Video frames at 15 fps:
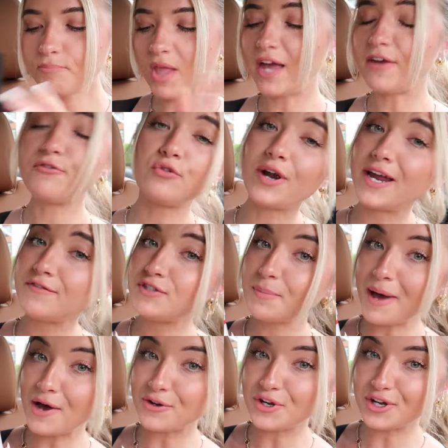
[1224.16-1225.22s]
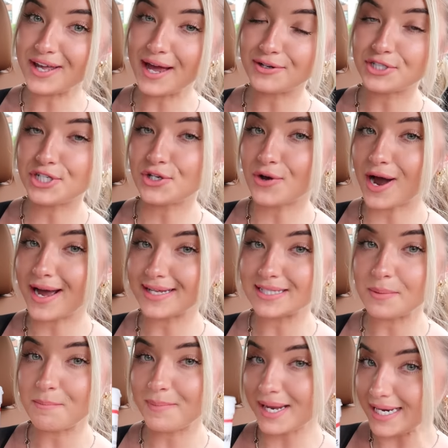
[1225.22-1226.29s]
I've raved about Cookout to you guys
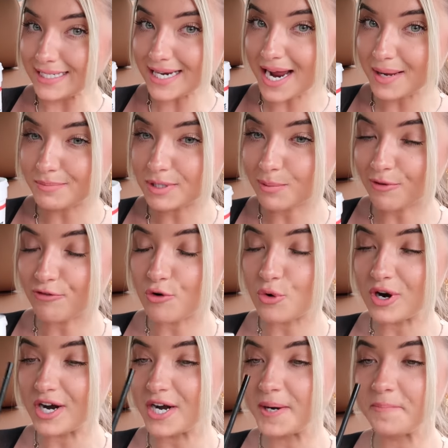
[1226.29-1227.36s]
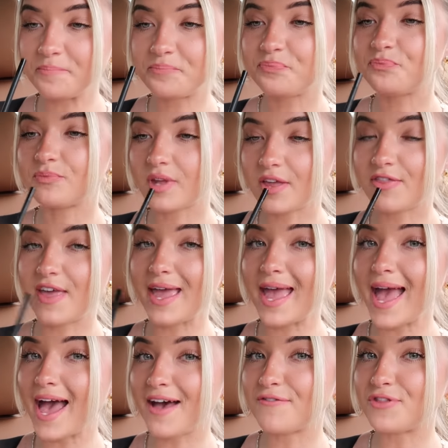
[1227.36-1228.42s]
many times before. They
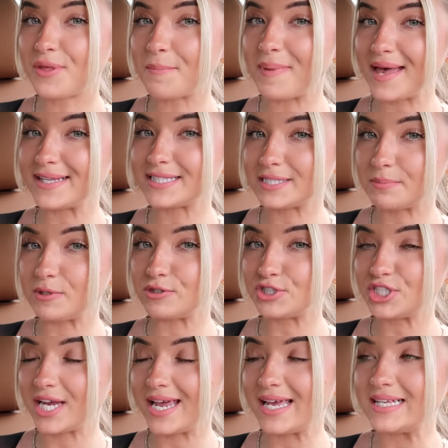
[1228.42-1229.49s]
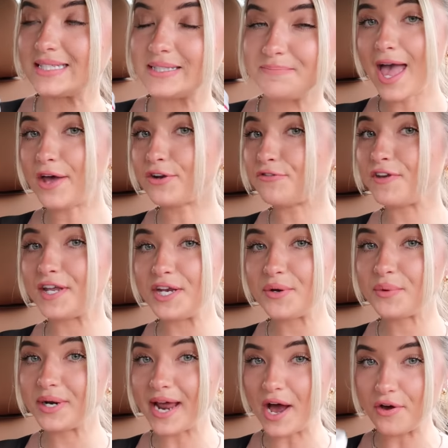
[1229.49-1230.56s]
have the best milkshakes. Out of
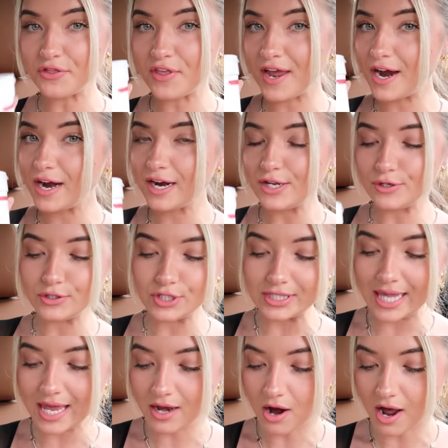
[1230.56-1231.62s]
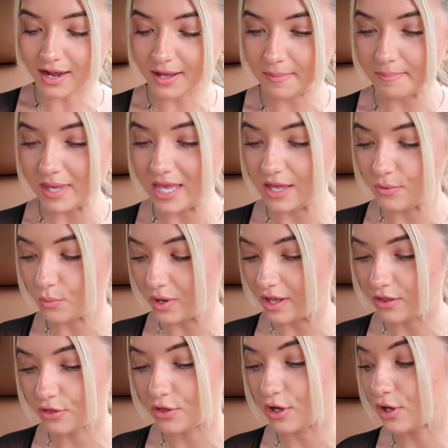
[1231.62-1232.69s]
anyone out there, you just cannot compete
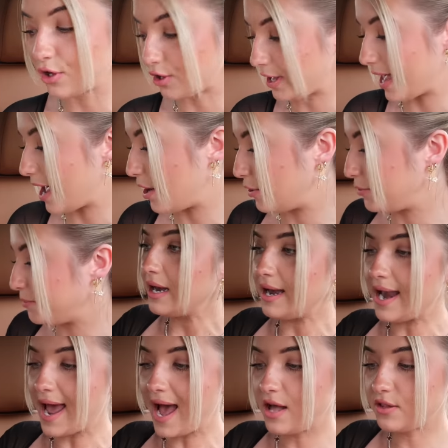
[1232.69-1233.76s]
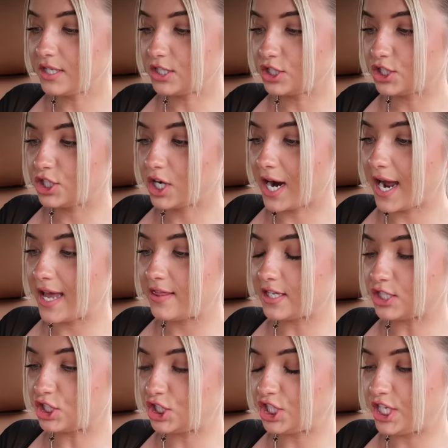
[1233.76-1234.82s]
with Cookout. Now let's try
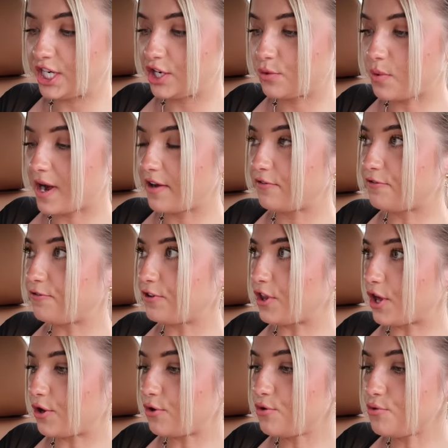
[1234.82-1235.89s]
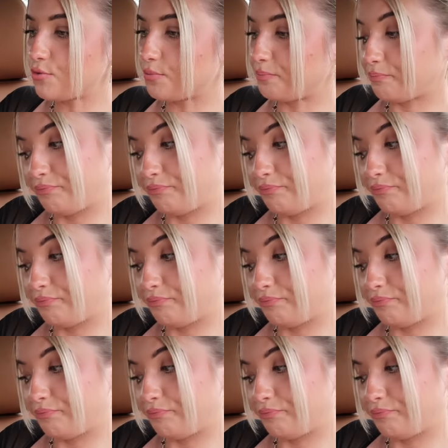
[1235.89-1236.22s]
this cheerwine float.